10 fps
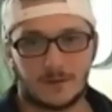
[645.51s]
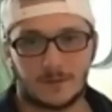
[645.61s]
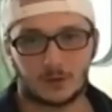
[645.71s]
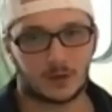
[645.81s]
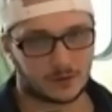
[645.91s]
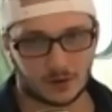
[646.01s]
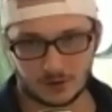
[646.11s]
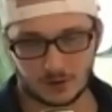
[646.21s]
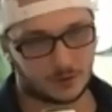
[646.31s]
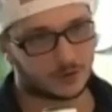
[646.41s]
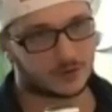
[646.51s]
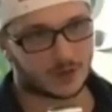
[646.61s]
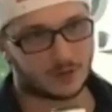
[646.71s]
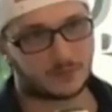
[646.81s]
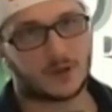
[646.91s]
And they're like, no, no, you
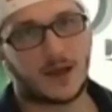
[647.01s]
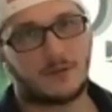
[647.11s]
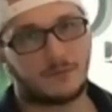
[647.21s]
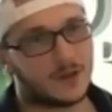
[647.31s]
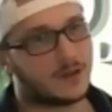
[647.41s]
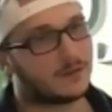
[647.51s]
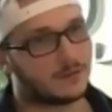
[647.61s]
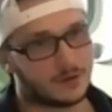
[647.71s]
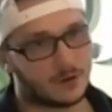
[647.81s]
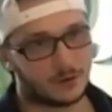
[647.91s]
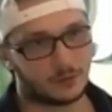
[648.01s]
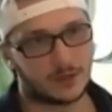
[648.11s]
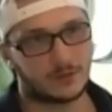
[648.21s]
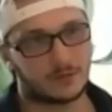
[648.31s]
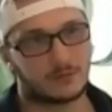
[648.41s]
just have to have faith. You know, you're
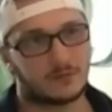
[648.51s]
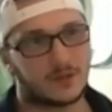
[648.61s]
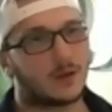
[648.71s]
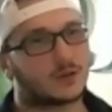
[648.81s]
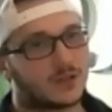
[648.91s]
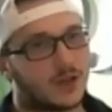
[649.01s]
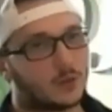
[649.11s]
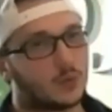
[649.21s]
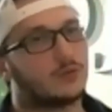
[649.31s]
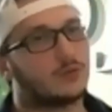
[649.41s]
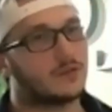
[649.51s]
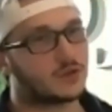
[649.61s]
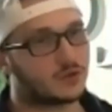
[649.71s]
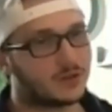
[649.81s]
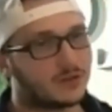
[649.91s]
letting the outside, you're letting the
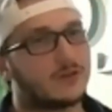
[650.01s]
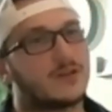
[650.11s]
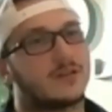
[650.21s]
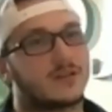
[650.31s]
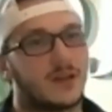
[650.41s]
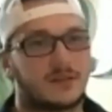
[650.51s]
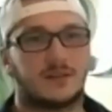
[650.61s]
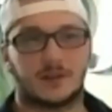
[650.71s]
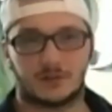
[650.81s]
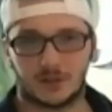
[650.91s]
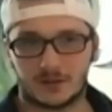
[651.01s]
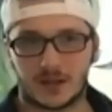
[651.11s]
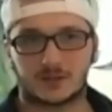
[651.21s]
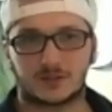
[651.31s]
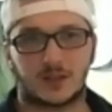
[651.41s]
Trinitarians get to you. You're letting the
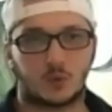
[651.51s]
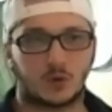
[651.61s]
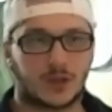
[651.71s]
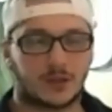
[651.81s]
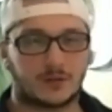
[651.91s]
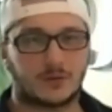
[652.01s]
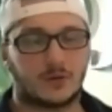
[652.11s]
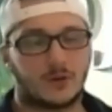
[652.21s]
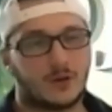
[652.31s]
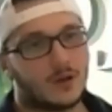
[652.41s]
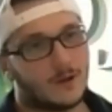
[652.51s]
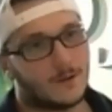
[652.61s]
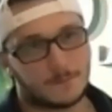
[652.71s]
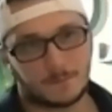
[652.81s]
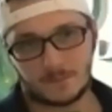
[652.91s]
outside world get to you.
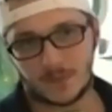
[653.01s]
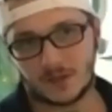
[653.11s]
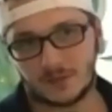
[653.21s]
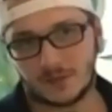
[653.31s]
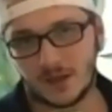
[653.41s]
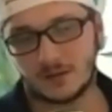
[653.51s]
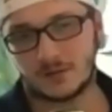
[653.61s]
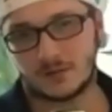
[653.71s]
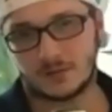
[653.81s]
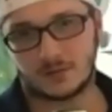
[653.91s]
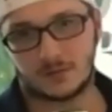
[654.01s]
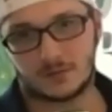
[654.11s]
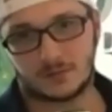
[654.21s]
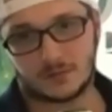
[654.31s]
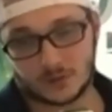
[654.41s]
And then, you
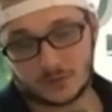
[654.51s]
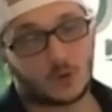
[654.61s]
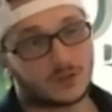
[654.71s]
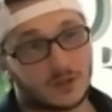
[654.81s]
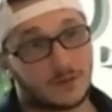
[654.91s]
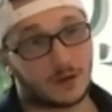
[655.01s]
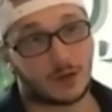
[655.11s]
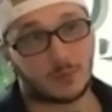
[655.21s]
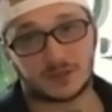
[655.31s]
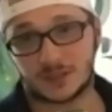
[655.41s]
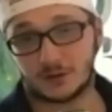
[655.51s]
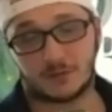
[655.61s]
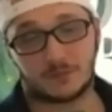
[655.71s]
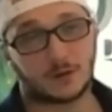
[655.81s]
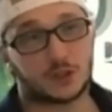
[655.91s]
know, of course, I found Rabbi Singer.
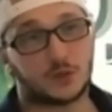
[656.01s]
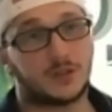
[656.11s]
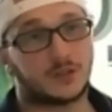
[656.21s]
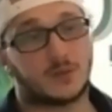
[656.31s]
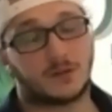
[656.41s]
I found Judaism.